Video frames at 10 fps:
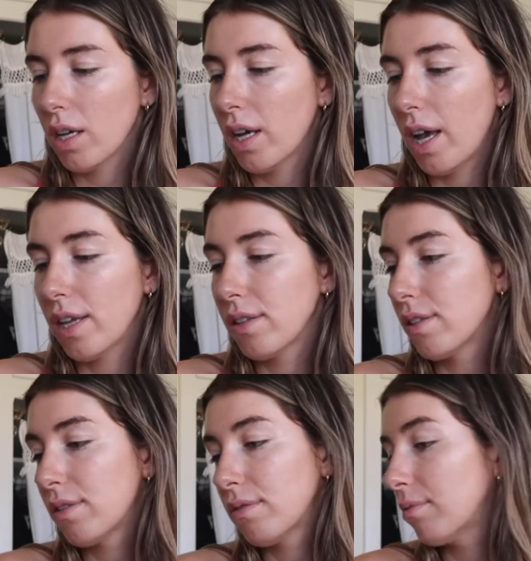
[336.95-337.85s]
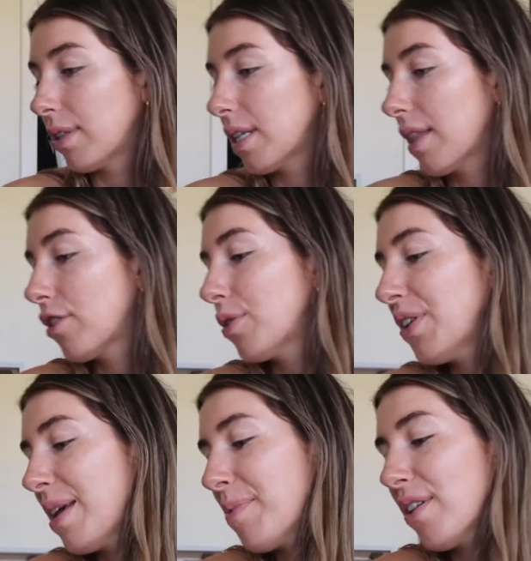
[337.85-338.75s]
because once again, it's just so
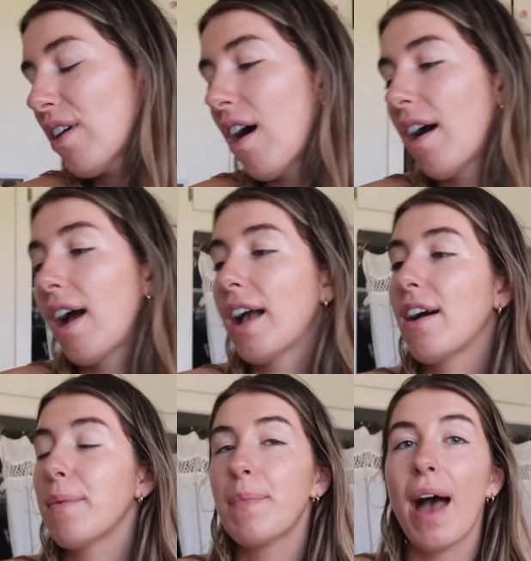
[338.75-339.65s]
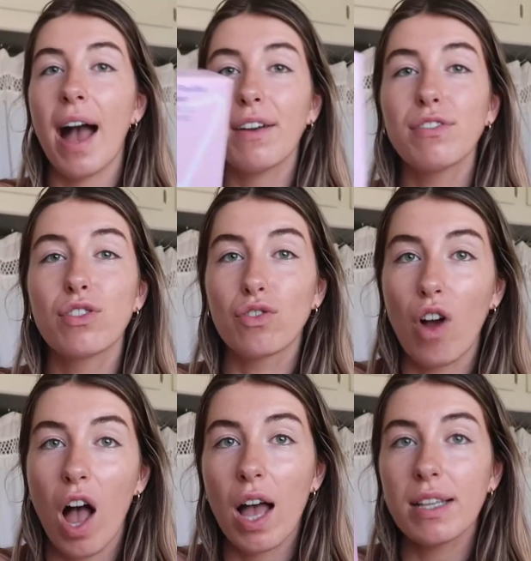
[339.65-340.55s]
you keep in your car. I got a pack of
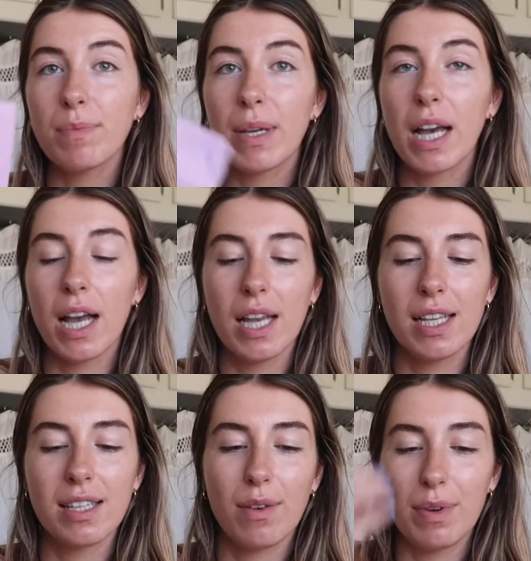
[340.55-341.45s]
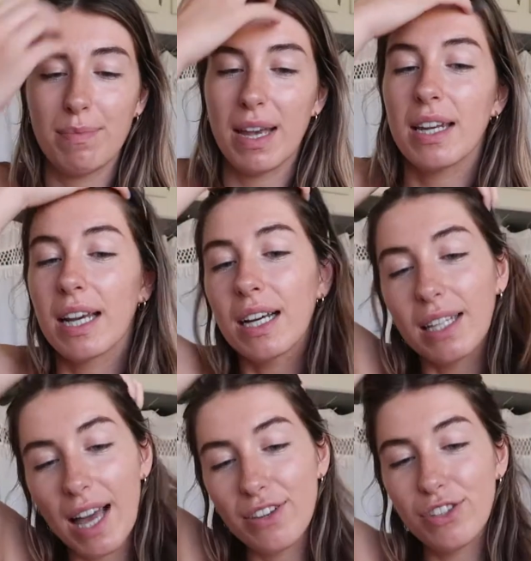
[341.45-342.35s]
straws because when me and
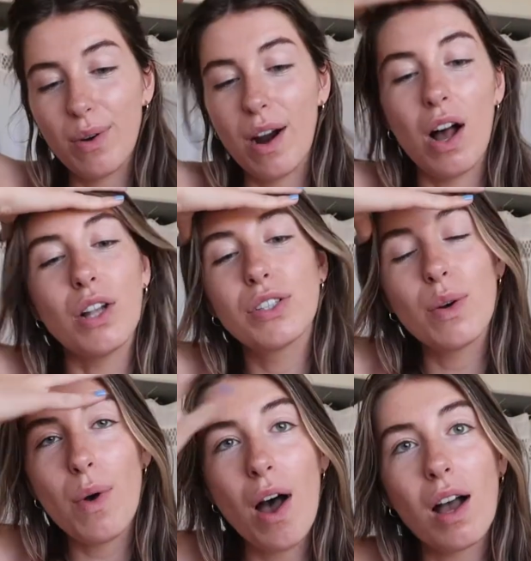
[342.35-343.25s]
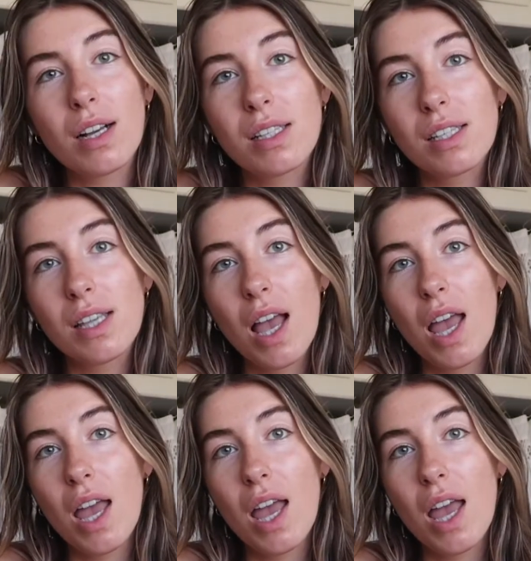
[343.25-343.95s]
Nicolette do our Ulta walks,